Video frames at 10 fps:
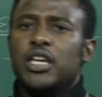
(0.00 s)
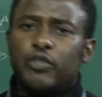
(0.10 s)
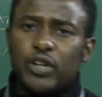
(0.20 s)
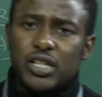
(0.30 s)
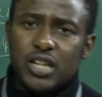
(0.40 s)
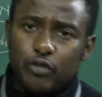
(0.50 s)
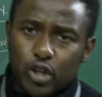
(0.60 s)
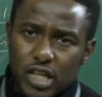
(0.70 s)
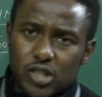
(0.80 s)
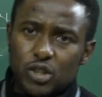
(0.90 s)
If it
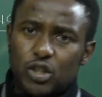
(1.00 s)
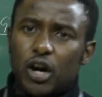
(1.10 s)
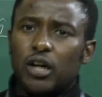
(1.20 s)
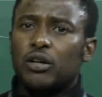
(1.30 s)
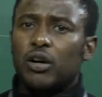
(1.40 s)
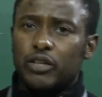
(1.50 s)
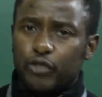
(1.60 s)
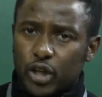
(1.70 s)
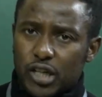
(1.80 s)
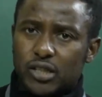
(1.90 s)
refuses to dock or
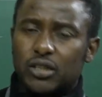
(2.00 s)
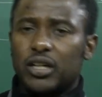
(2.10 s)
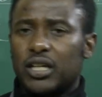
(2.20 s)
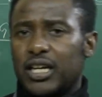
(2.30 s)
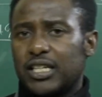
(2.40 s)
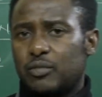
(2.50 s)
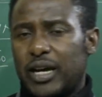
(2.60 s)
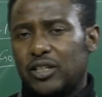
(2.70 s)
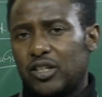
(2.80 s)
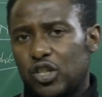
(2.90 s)
it forgets to dock, it gets
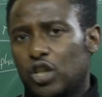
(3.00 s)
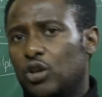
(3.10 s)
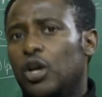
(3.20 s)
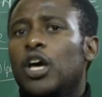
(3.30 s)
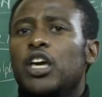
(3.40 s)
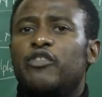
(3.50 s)
-0.